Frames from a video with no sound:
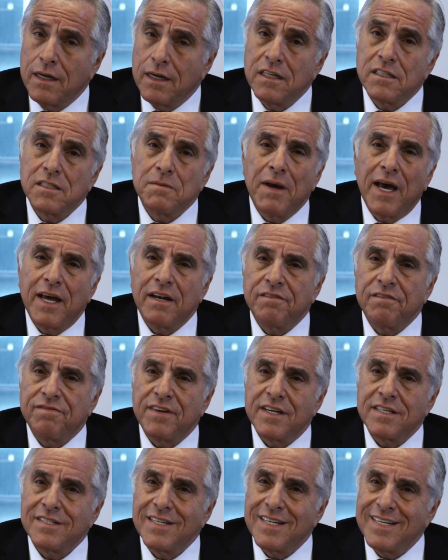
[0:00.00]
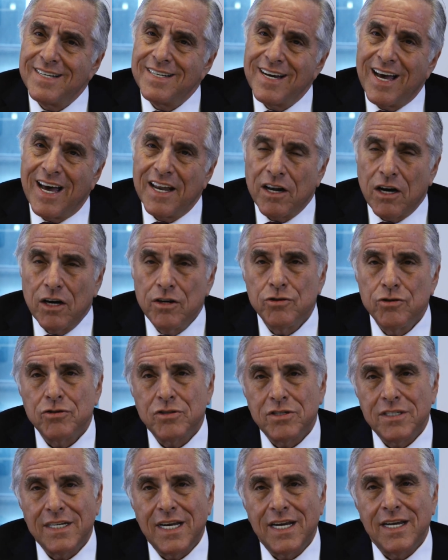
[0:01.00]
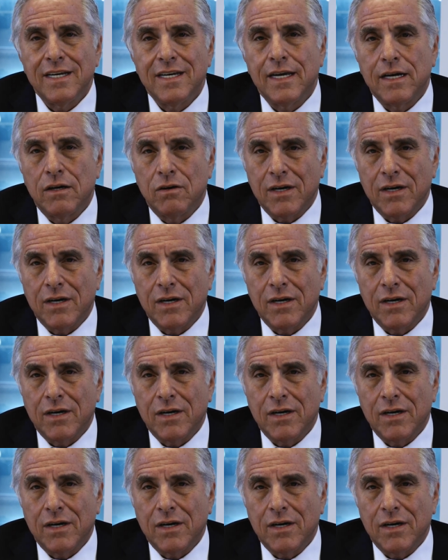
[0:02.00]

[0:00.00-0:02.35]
It's manifested in not understanding